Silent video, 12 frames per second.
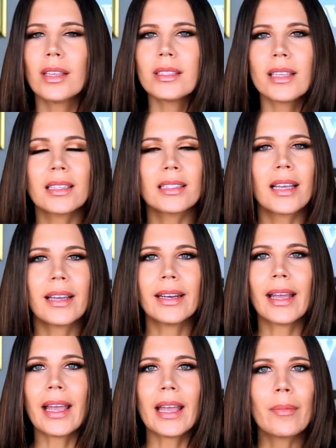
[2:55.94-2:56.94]
This gets like
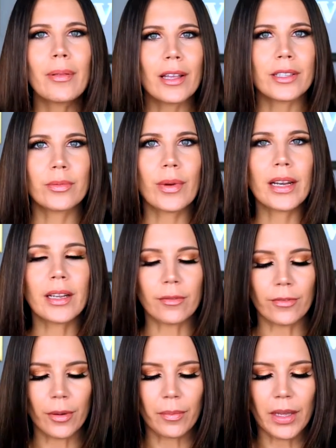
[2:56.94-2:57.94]
an A+
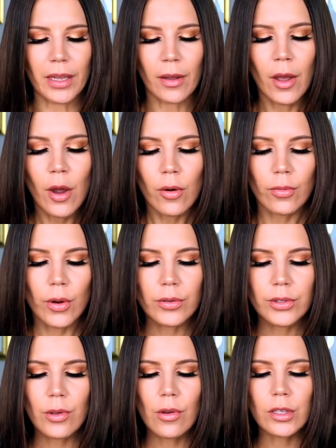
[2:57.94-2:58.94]
rating from me.
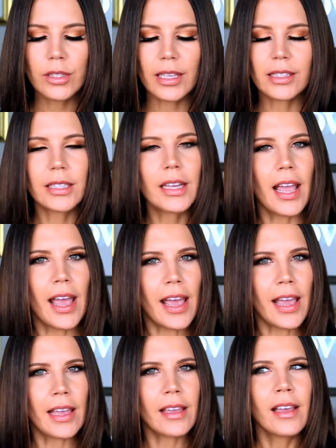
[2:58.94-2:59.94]
Rose gold gets an
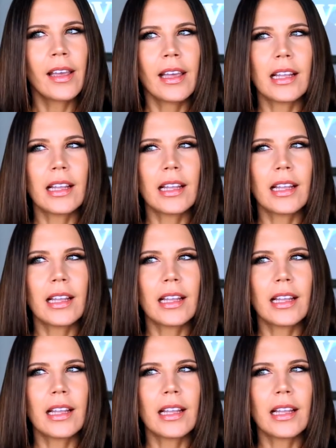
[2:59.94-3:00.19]
A.